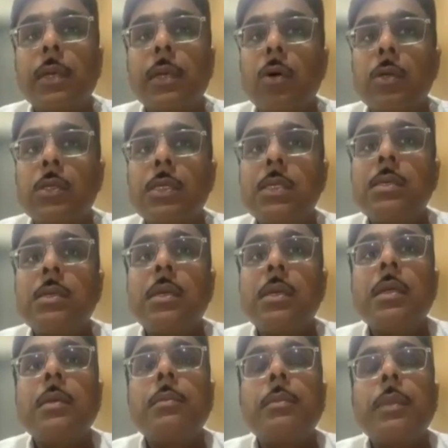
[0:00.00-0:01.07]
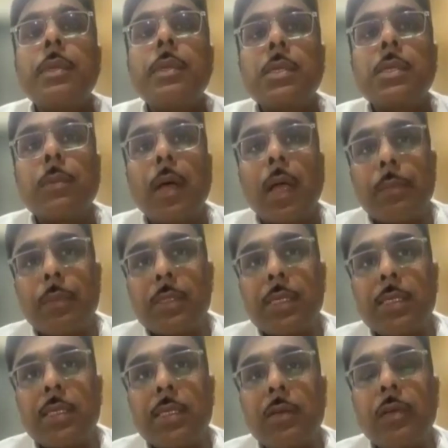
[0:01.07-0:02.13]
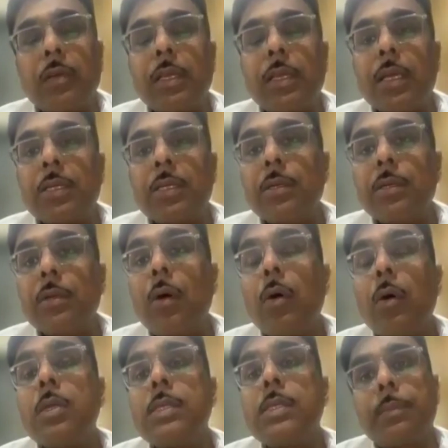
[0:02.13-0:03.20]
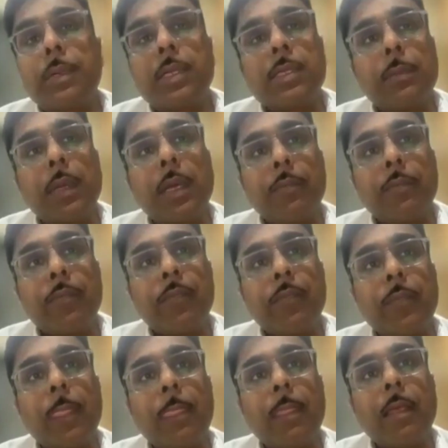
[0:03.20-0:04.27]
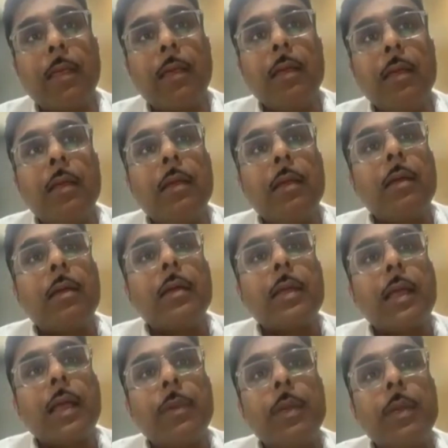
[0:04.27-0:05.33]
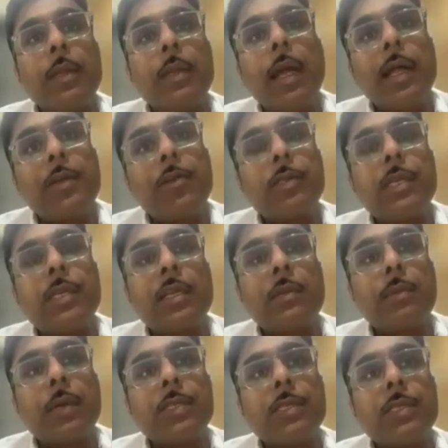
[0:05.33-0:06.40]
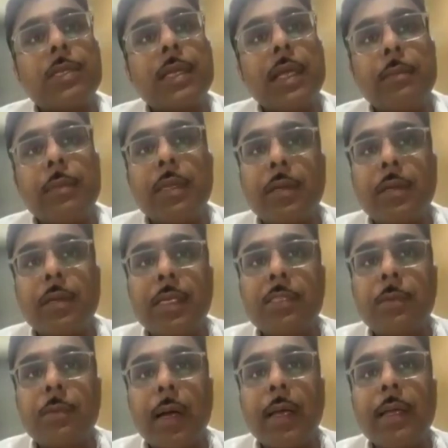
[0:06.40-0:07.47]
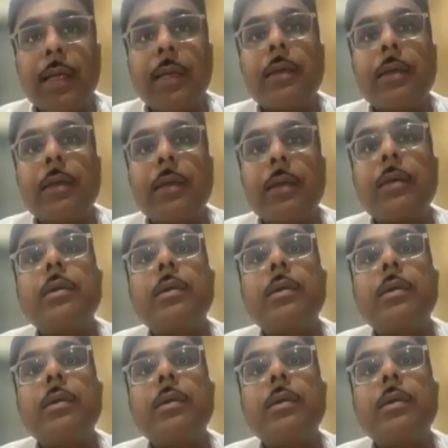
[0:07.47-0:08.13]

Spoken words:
And the systemic causes may be some hypersensitivity reaction or septicemia. Capillary hydrostatic pressure can be increased by